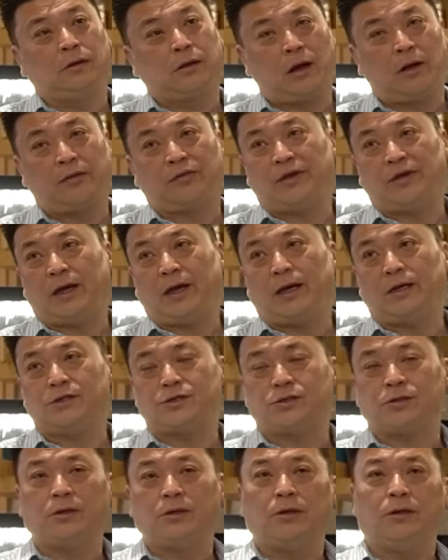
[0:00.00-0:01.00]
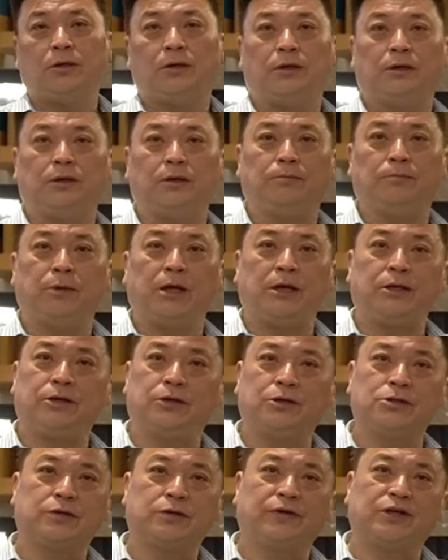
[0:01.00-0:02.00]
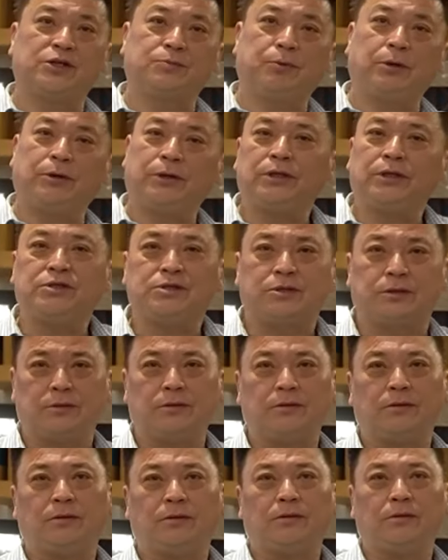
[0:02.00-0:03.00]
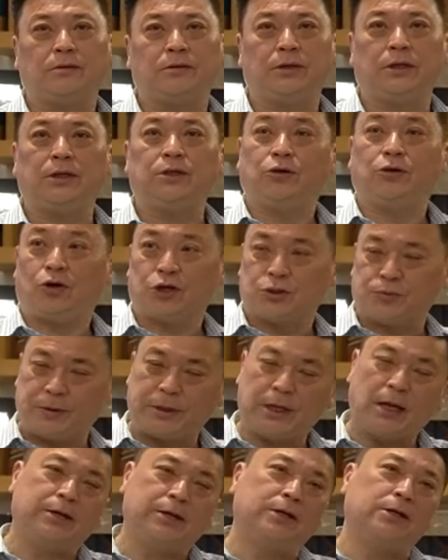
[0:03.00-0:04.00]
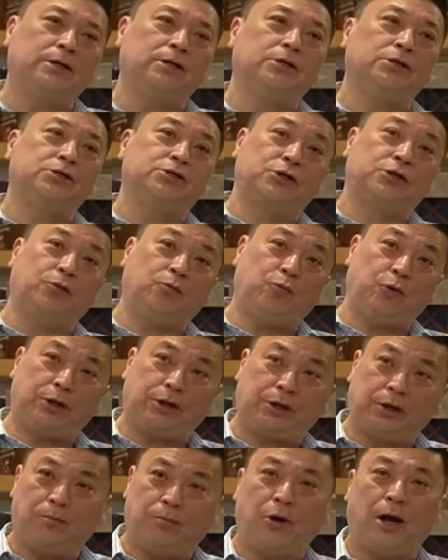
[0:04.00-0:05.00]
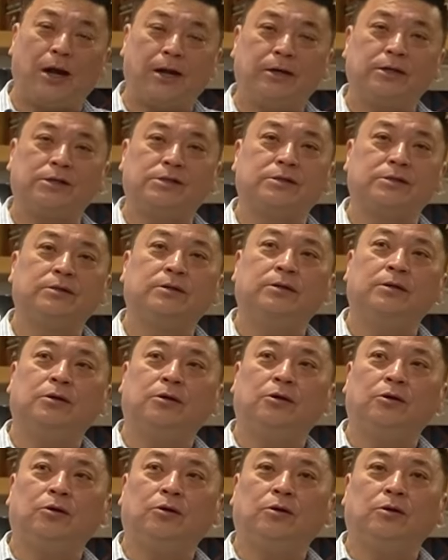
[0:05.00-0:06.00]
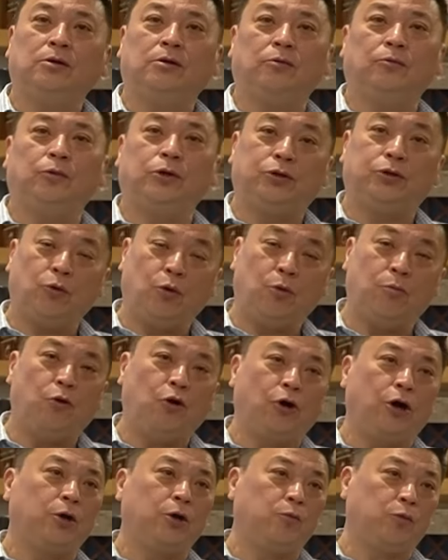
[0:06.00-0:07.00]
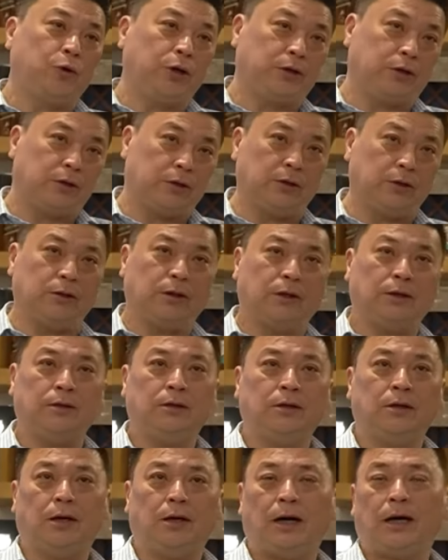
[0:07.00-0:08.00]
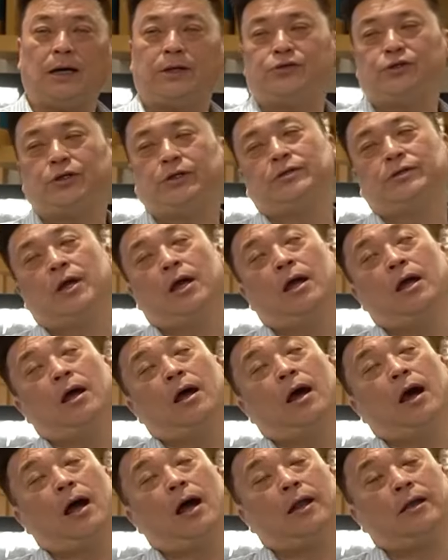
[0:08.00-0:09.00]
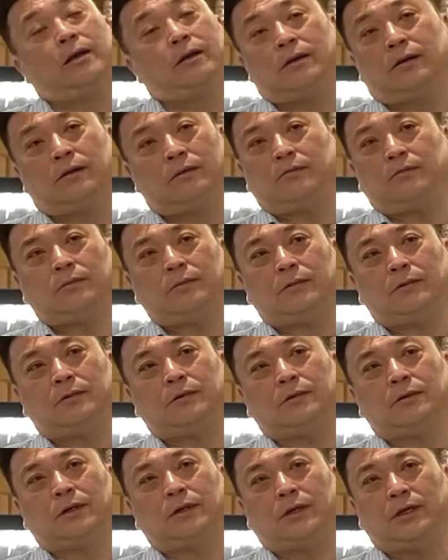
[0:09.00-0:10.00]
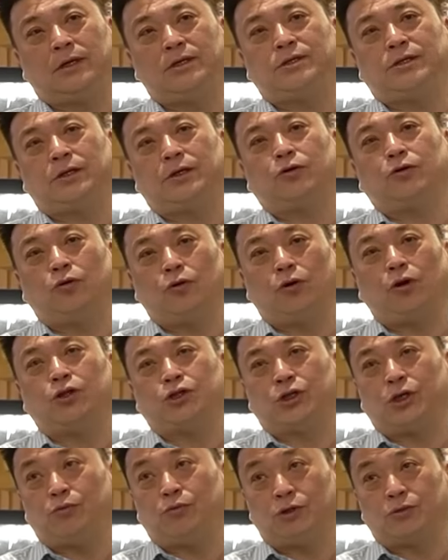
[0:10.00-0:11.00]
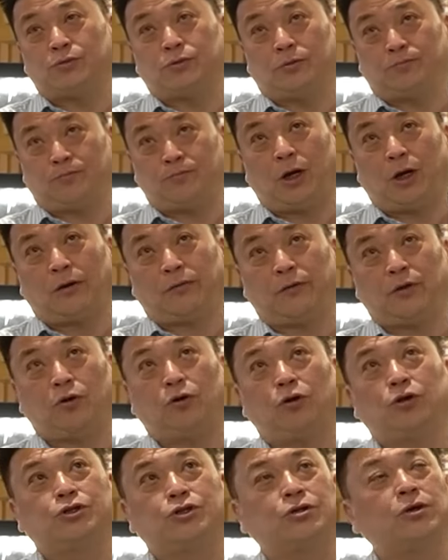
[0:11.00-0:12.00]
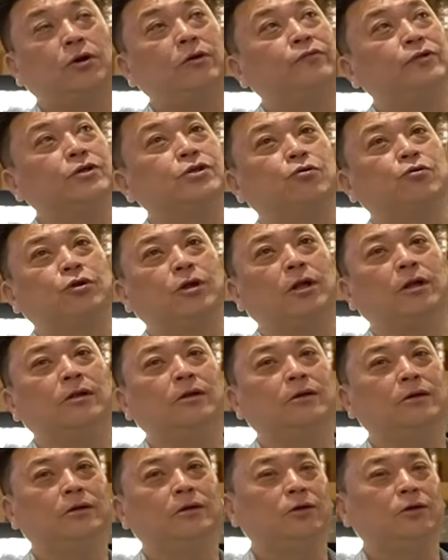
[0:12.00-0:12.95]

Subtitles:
Karthi has many years of experience in the hospitality industry with the brands, with the Oberoi, with IG, and he's here to launch. He was part of the launch of this hotel.